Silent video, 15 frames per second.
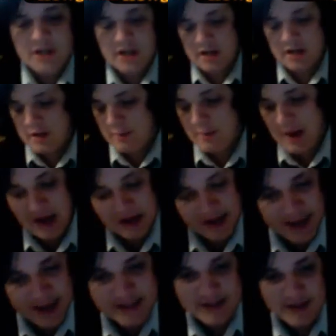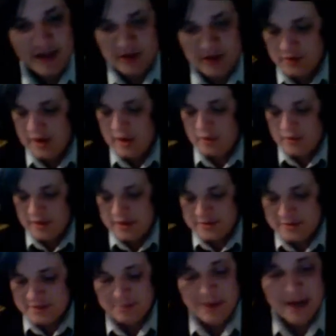I'll get into that crowd and
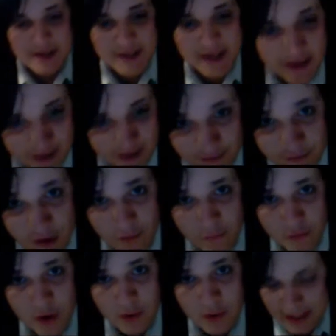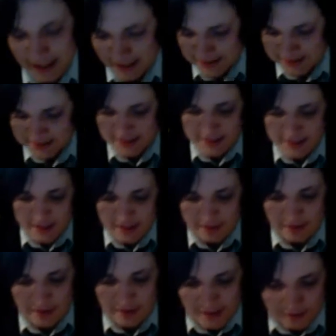some ideas I've got for you guys at
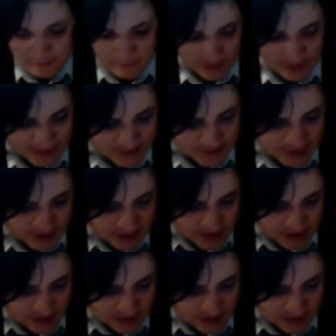the end of this.